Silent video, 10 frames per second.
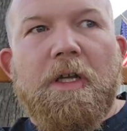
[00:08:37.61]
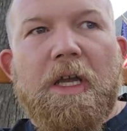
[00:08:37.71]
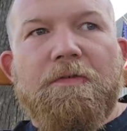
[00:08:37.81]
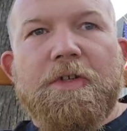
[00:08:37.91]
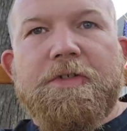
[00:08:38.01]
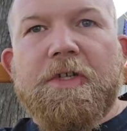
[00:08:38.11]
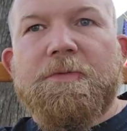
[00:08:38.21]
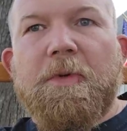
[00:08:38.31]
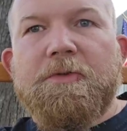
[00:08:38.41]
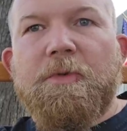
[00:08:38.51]
Every
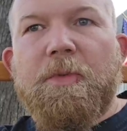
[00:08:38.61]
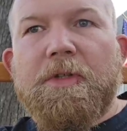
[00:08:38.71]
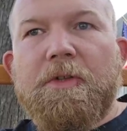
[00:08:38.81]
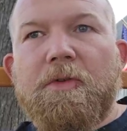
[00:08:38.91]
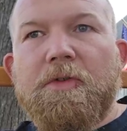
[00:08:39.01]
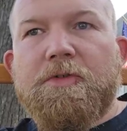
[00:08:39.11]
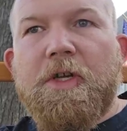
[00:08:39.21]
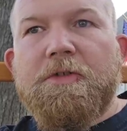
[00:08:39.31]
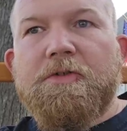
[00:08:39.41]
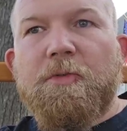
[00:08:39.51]
six months we want that oil
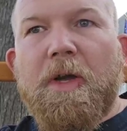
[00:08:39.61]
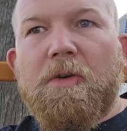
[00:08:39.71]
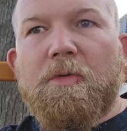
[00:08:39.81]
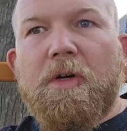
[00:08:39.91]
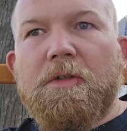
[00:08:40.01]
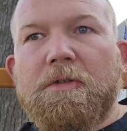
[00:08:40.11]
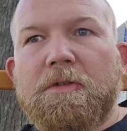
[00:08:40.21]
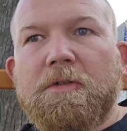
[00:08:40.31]
change no matter what.